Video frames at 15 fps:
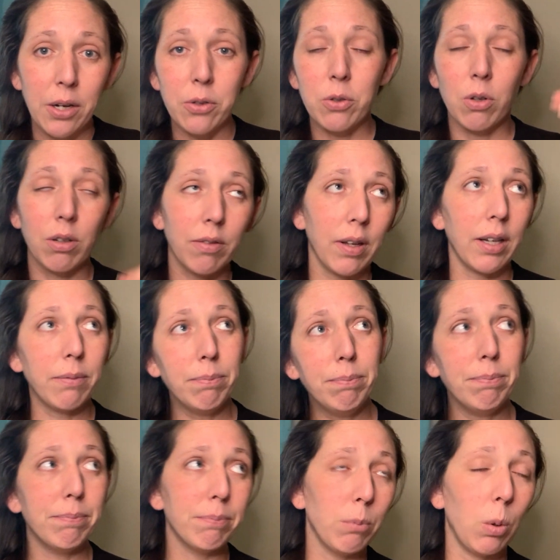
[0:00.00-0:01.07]
You're sort of like,
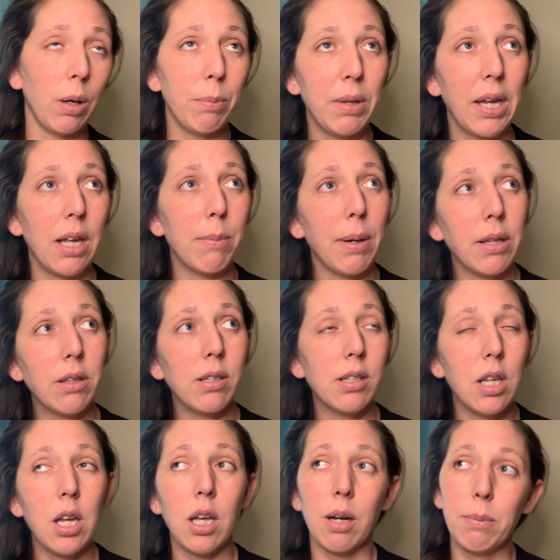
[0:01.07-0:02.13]
I'm thinking about this
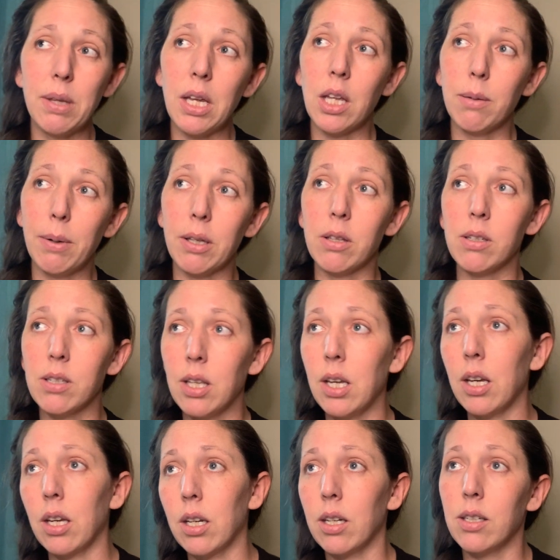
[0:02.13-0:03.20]
thing, and I'm thinking about this
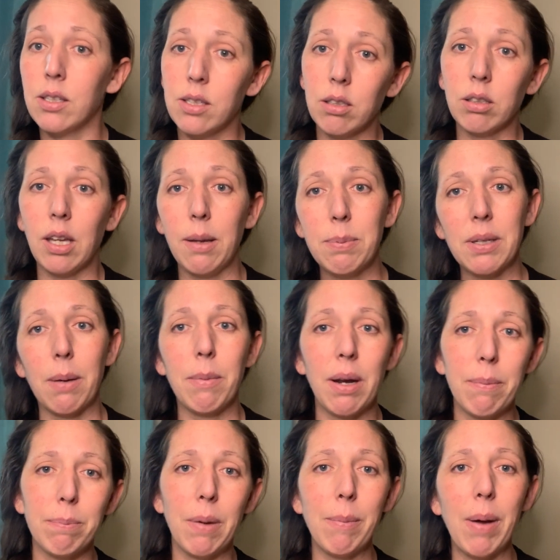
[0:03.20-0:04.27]
thing, and it still keeps coming
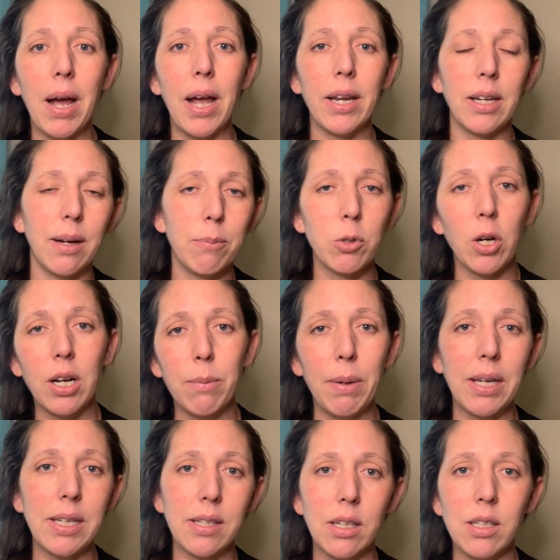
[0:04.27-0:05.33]
up in my mind, and I'm trying to
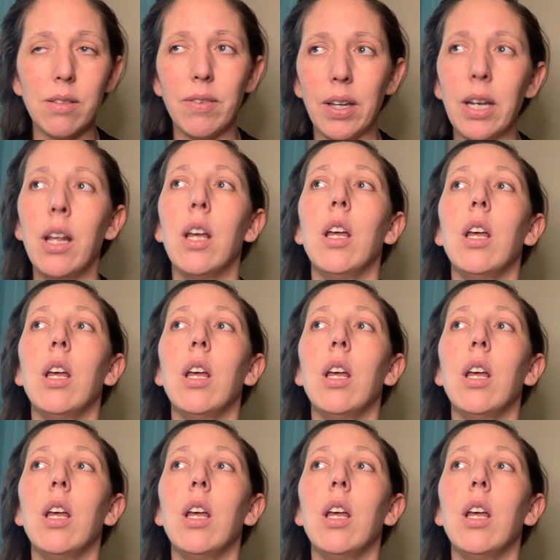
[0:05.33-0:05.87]
make sense of it.